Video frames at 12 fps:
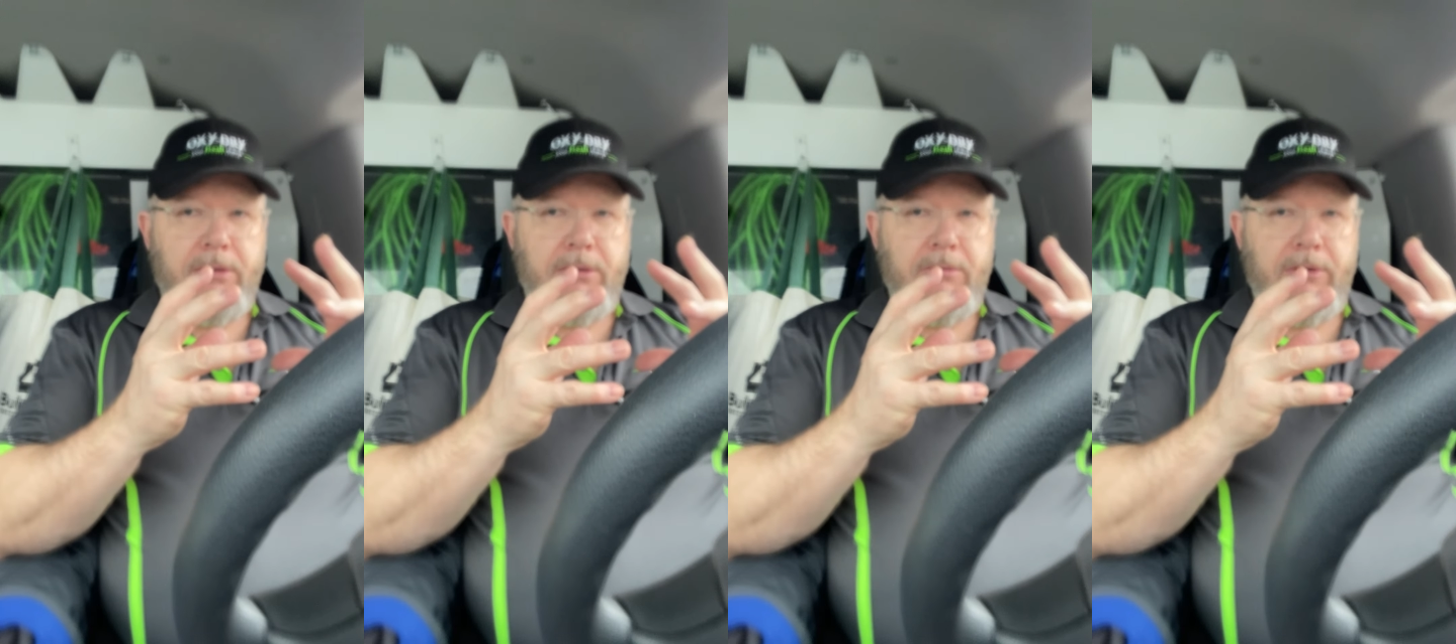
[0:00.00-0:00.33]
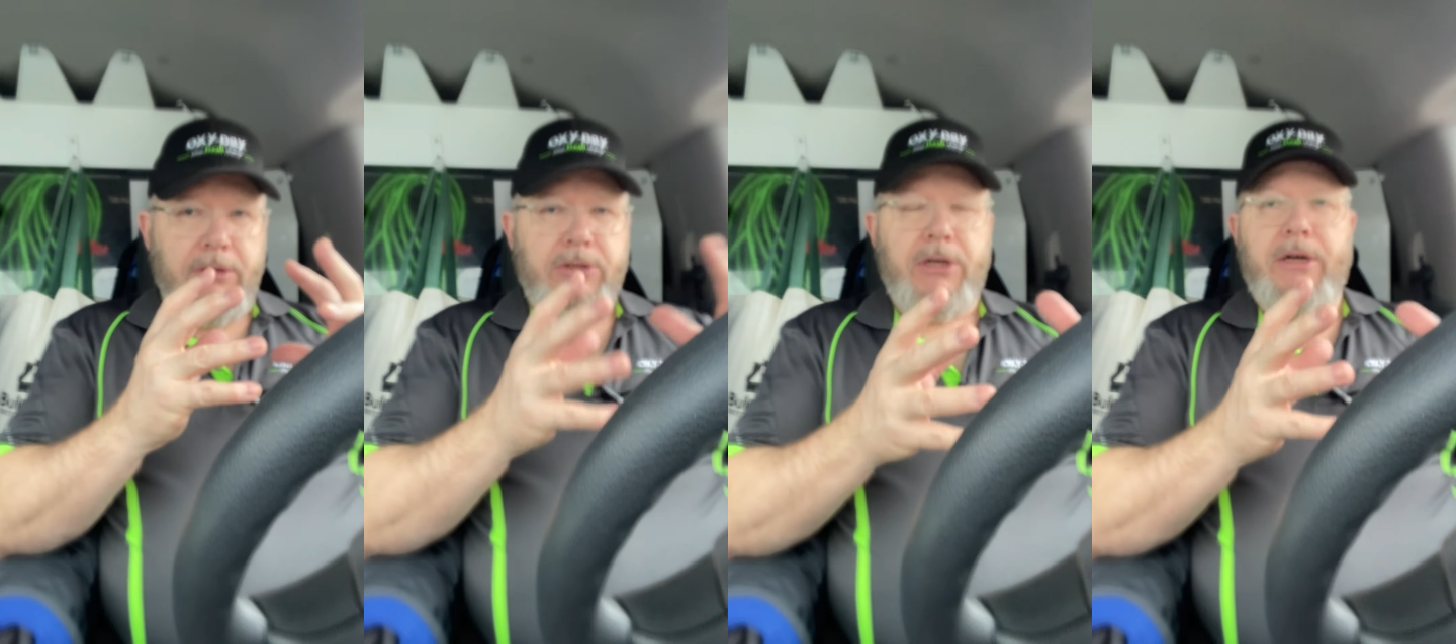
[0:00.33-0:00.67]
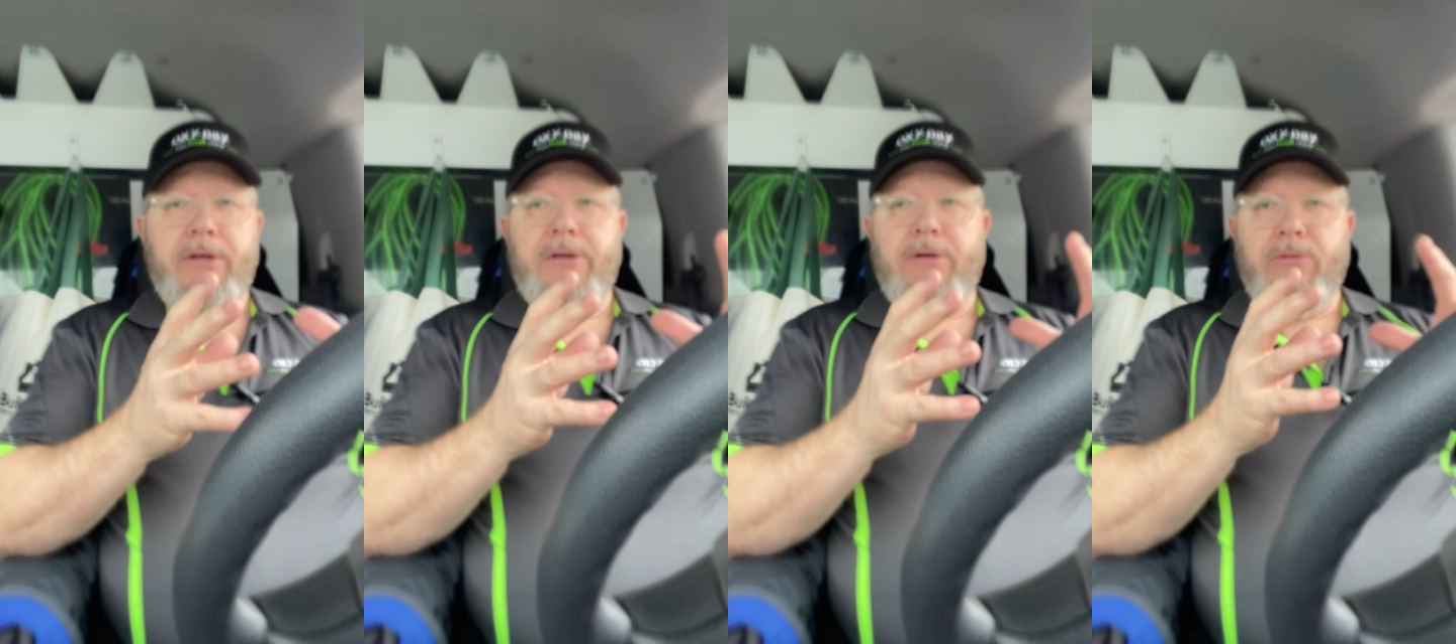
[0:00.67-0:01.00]
we
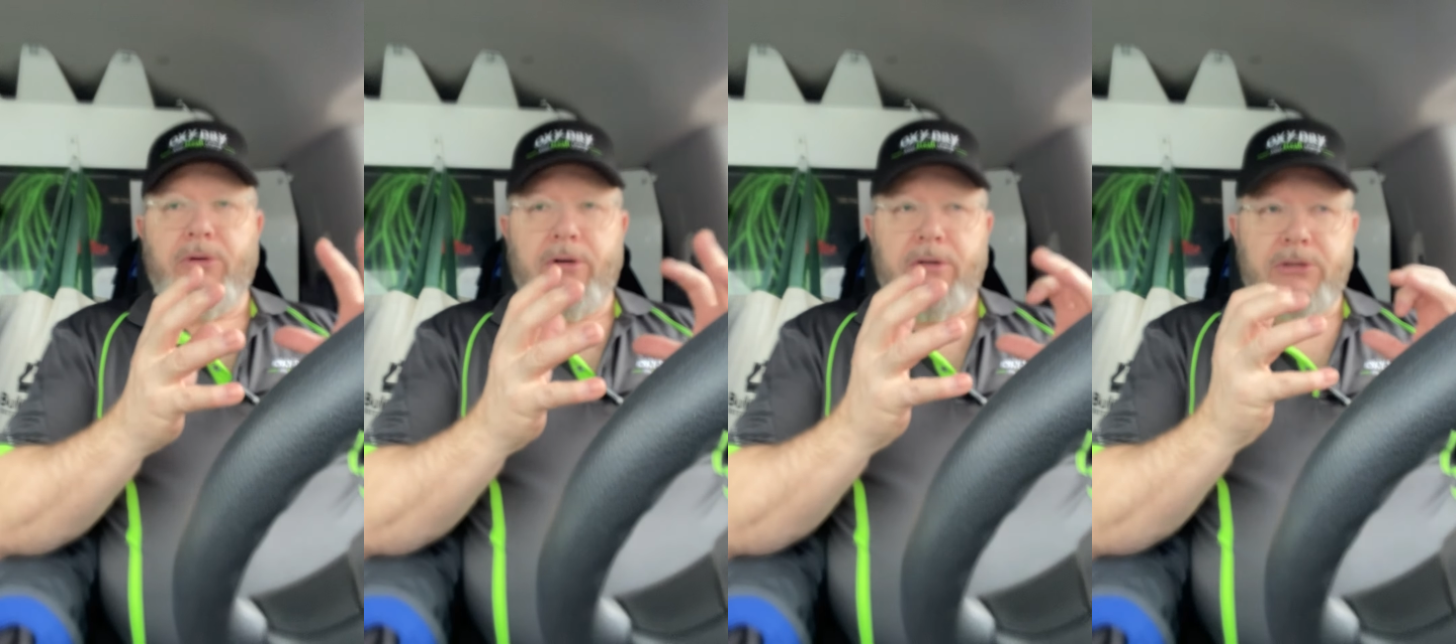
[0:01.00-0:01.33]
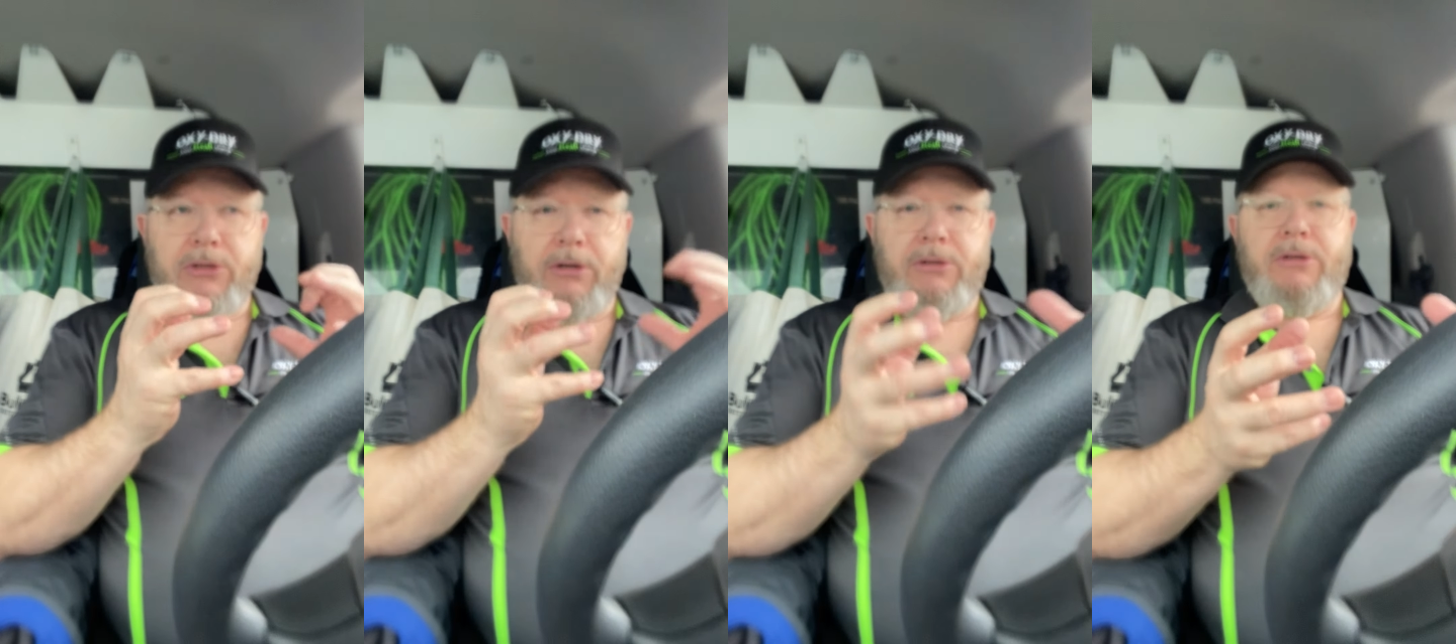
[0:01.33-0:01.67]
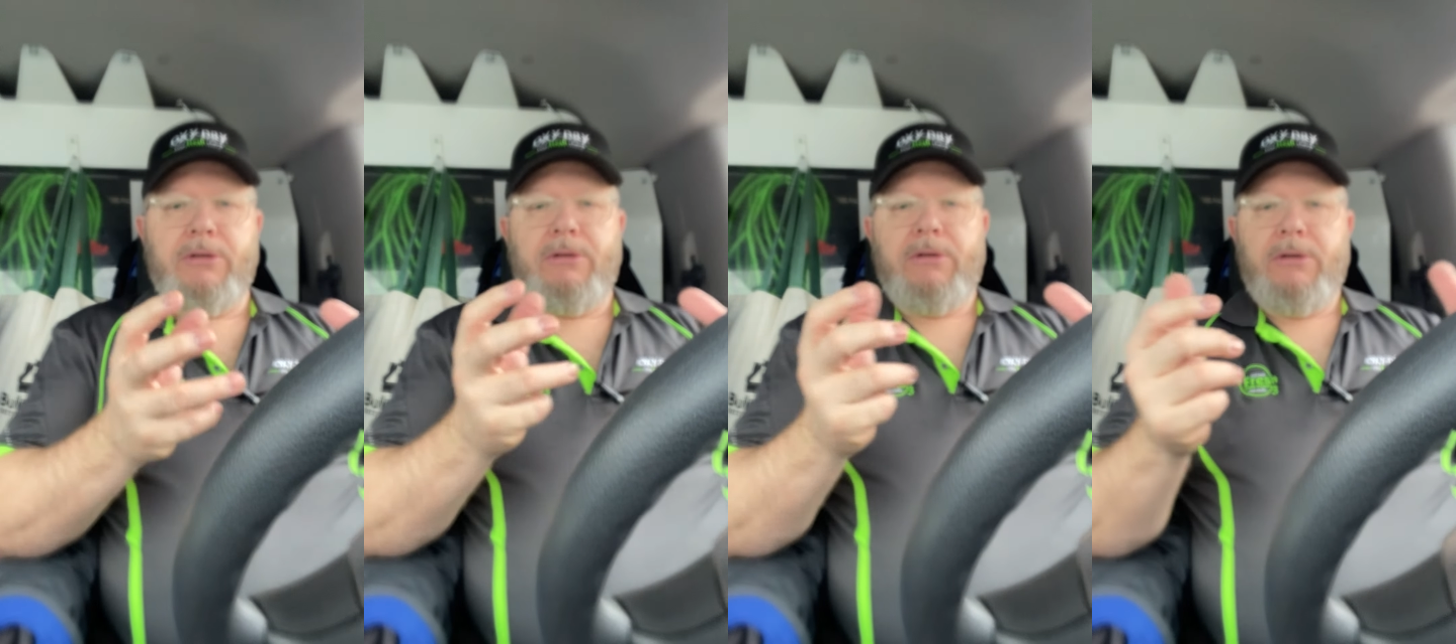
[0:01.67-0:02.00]
decided that we're going to start
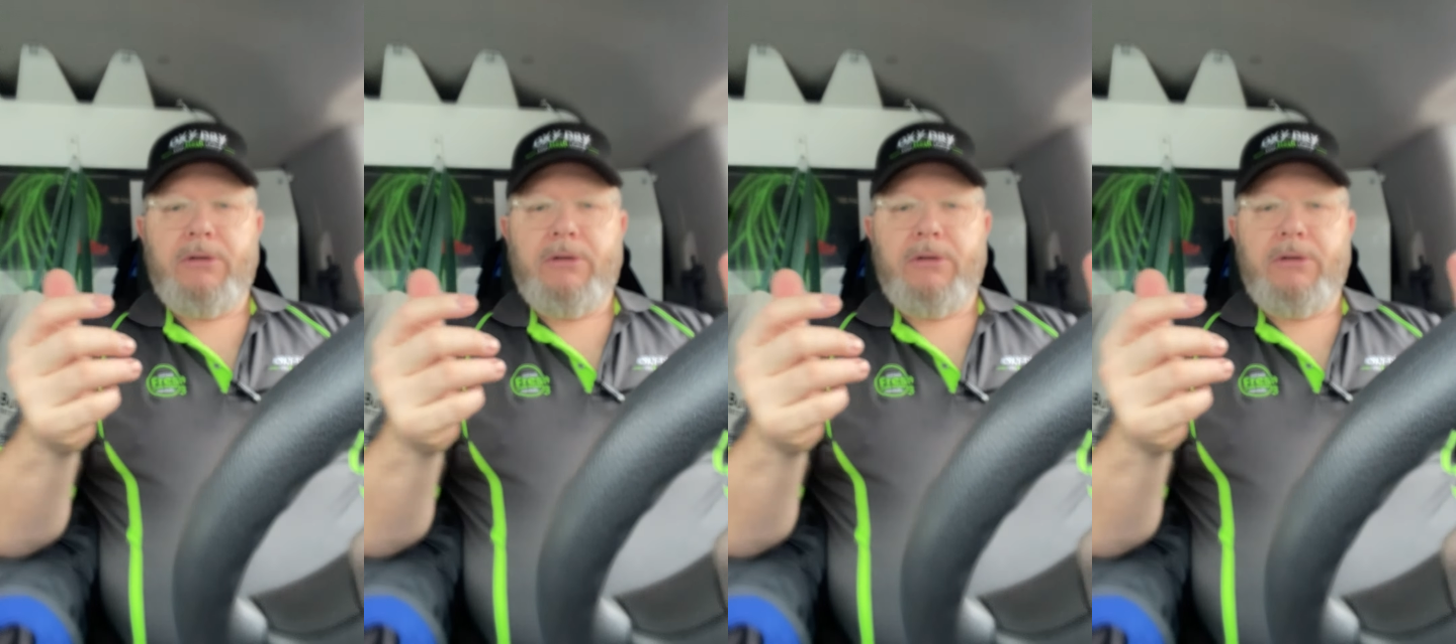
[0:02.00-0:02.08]
to